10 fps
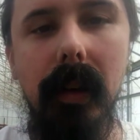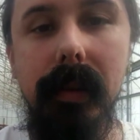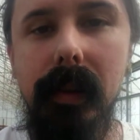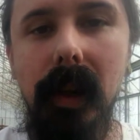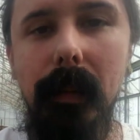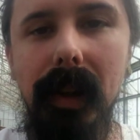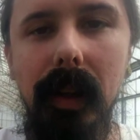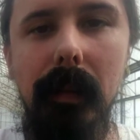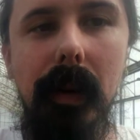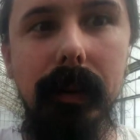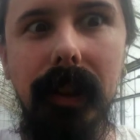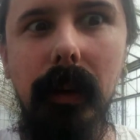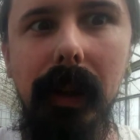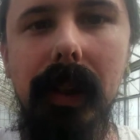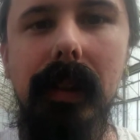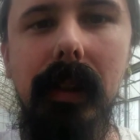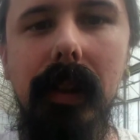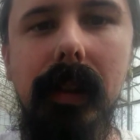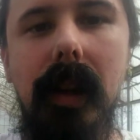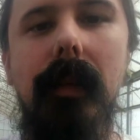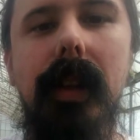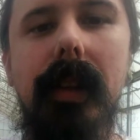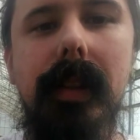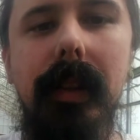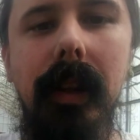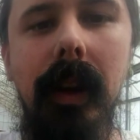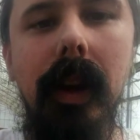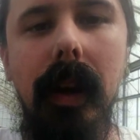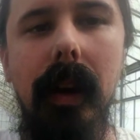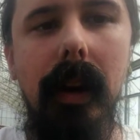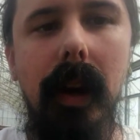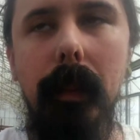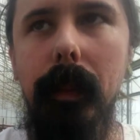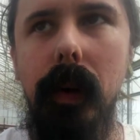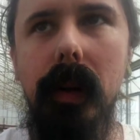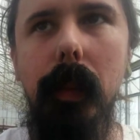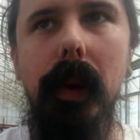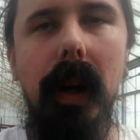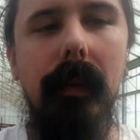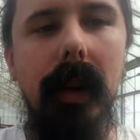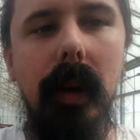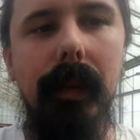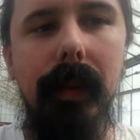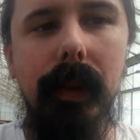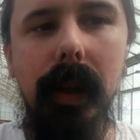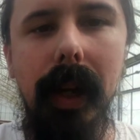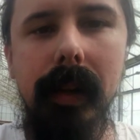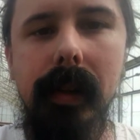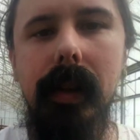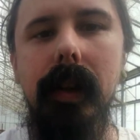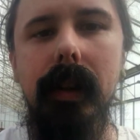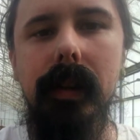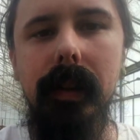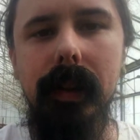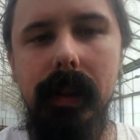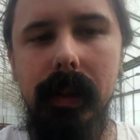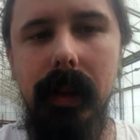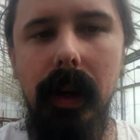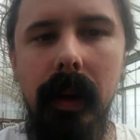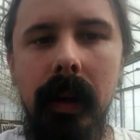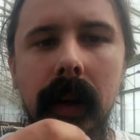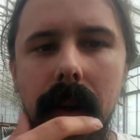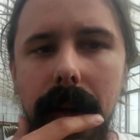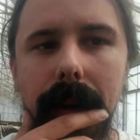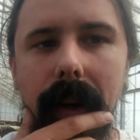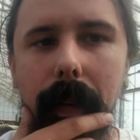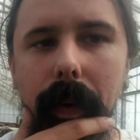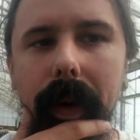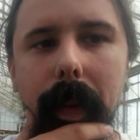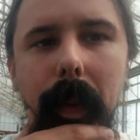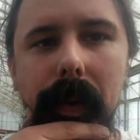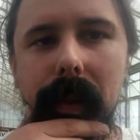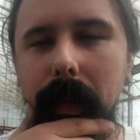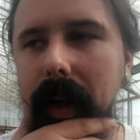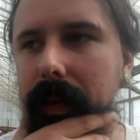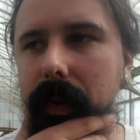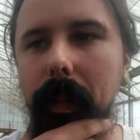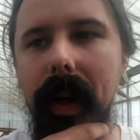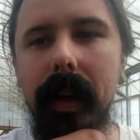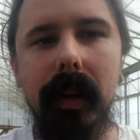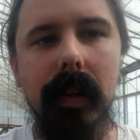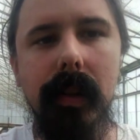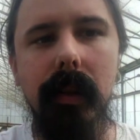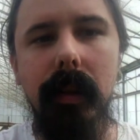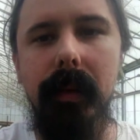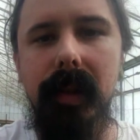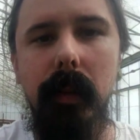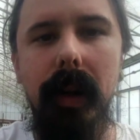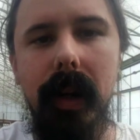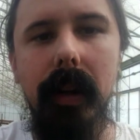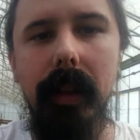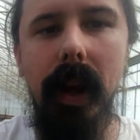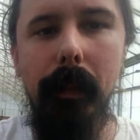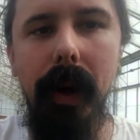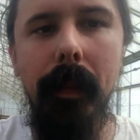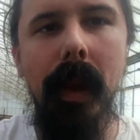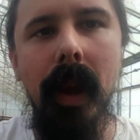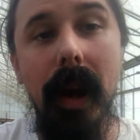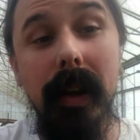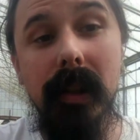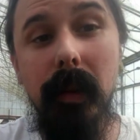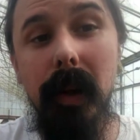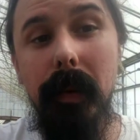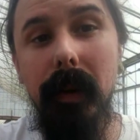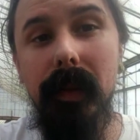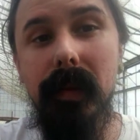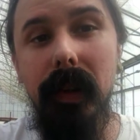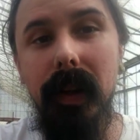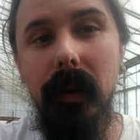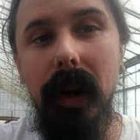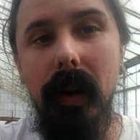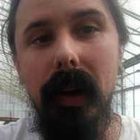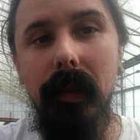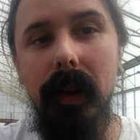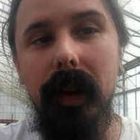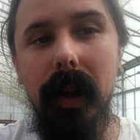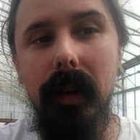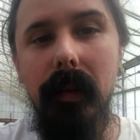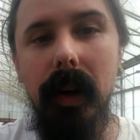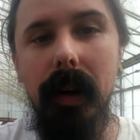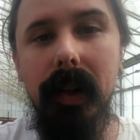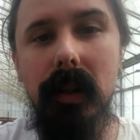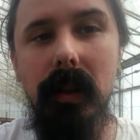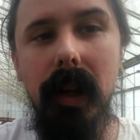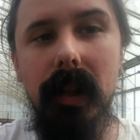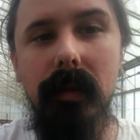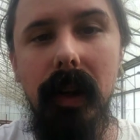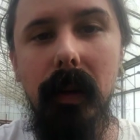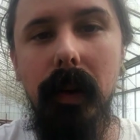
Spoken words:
This is going to be a multi-week series, obviously. We're going to put out a video every few days until this is done. Probably come up with some kind of format here soon. I'm still working on that, but I just wanted to put this video out and really kind of get you guys ready.